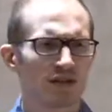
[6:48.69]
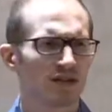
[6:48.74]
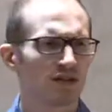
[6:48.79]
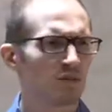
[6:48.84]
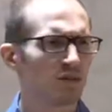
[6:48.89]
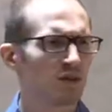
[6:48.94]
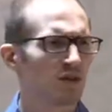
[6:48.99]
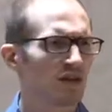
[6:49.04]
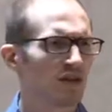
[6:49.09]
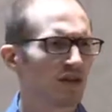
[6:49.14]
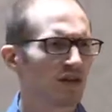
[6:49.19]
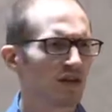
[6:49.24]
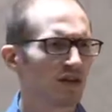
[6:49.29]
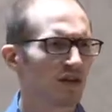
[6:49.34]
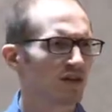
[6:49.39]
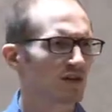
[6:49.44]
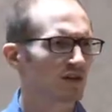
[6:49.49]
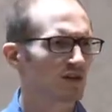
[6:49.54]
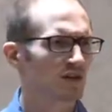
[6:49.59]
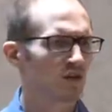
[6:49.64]
NTP
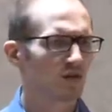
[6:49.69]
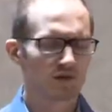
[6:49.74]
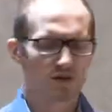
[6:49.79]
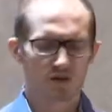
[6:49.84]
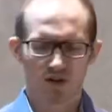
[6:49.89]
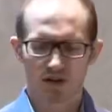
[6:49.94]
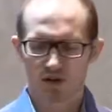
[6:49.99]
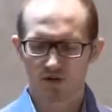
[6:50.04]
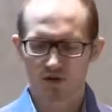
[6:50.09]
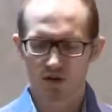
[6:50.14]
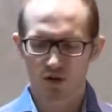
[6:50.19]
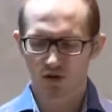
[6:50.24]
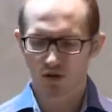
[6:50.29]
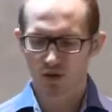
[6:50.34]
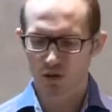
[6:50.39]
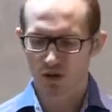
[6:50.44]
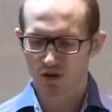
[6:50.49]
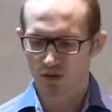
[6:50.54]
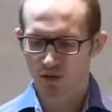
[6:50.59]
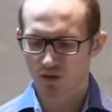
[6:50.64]
uh, servers that are
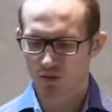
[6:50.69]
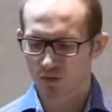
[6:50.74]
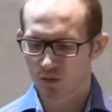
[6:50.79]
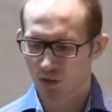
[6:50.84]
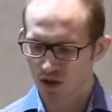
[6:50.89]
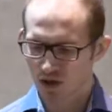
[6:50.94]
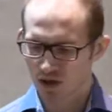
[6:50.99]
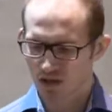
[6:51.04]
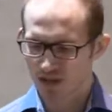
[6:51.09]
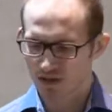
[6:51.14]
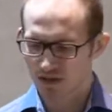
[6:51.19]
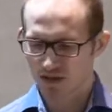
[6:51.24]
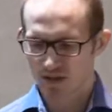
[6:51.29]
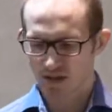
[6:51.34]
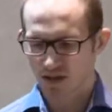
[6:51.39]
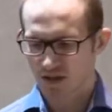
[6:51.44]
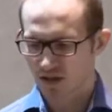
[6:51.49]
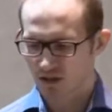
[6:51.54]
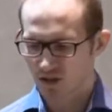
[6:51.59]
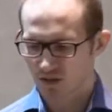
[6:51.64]
vulnerable to the monlist
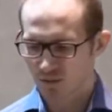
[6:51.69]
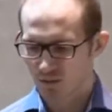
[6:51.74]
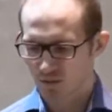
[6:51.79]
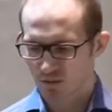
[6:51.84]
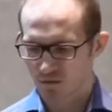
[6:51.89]
uh,